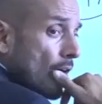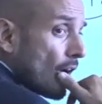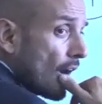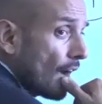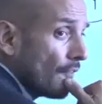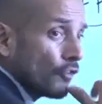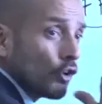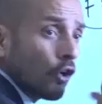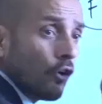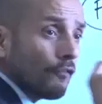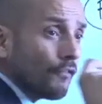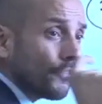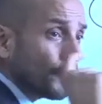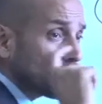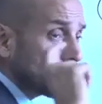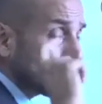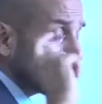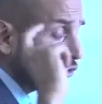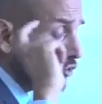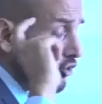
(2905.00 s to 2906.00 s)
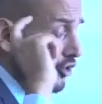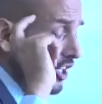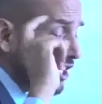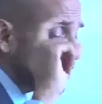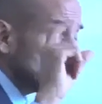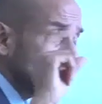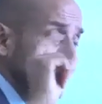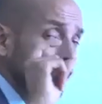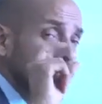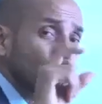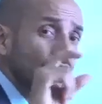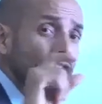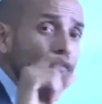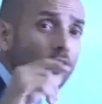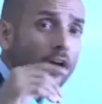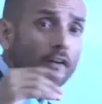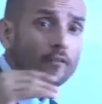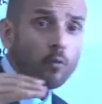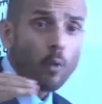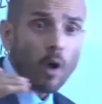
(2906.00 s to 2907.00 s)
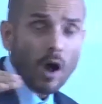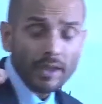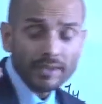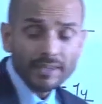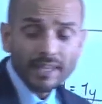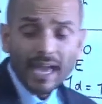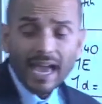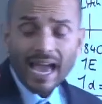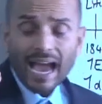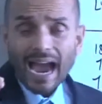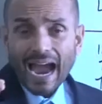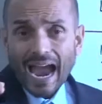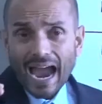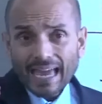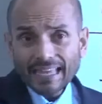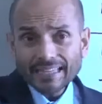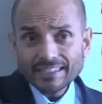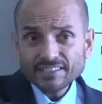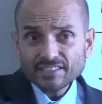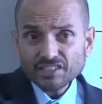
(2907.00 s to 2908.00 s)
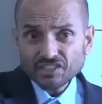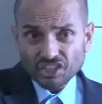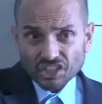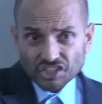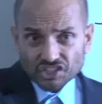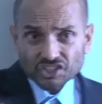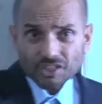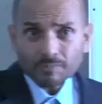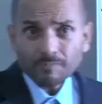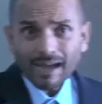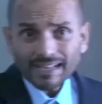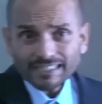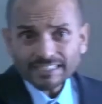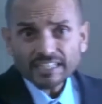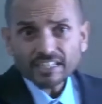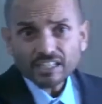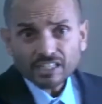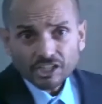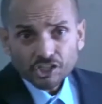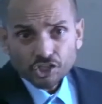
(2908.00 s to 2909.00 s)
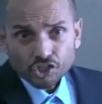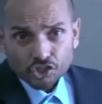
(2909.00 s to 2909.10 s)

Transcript: haven't gone to GC 351 and systematically